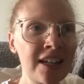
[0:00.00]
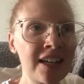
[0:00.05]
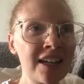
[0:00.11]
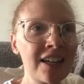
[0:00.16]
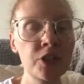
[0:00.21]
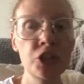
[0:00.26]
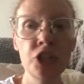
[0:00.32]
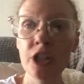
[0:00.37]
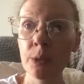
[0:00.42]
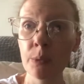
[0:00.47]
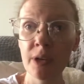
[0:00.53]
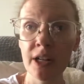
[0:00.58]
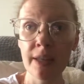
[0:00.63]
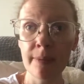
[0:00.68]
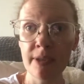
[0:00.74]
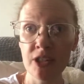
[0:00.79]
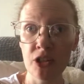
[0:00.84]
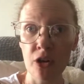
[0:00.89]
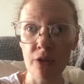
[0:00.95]
She didn't want to give
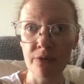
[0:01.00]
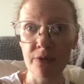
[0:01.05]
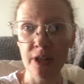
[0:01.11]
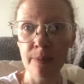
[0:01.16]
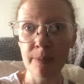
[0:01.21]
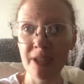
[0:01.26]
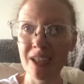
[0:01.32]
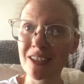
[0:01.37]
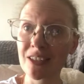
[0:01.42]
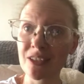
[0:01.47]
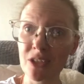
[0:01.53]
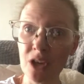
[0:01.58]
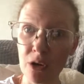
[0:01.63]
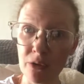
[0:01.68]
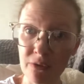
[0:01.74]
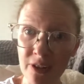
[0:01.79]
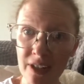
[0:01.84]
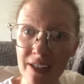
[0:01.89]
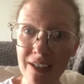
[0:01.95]
me Zofran because
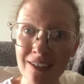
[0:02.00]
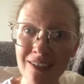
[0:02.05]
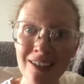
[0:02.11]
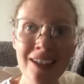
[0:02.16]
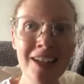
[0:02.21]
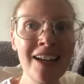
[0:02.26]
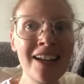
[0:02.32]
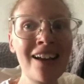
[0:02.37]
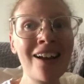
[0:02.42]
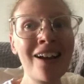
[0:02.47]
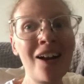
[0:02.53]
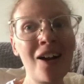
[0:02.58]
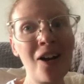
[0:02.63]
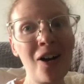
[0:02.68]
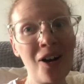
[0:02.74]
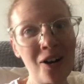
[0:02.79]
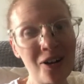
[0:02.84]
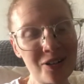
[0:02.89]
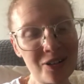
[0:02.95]
Zofran,
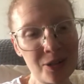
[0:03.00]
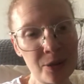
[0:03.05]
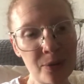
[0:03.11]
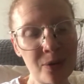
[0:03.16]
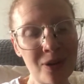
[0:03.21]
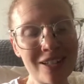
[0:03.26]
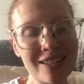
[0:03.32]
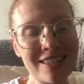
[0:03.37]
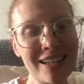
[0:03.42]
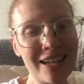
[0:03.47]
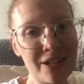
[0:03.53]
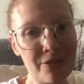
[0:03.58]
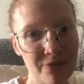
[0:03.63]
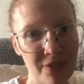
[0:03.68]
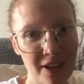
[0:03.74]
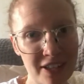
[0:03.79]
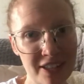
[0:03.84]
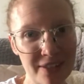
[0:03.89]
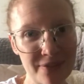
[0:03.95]
also a side
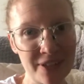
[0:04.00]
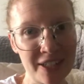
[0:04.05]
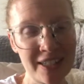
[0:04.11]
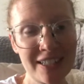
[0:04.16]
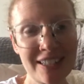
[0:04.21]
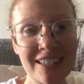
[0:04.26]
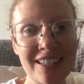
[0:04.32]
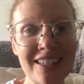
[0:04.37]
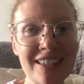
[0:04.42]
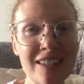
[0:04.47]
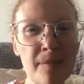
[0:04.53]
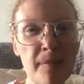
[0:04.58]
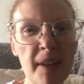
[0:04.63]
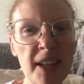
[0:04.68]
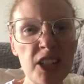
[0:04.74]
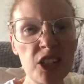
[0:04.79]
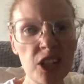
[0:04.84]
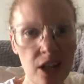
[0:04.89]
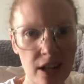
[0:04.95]
effect of it, is it
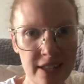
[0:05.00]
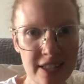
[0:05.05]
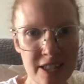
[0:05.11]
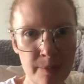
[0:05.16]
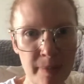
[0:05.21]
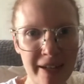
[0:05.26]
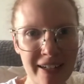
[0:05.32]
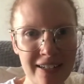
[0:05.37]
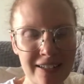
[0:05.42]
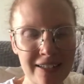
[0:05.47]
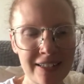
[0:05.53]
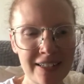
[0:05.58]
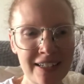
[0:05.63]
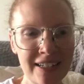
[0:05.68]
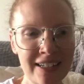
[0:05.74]
makes you constipated.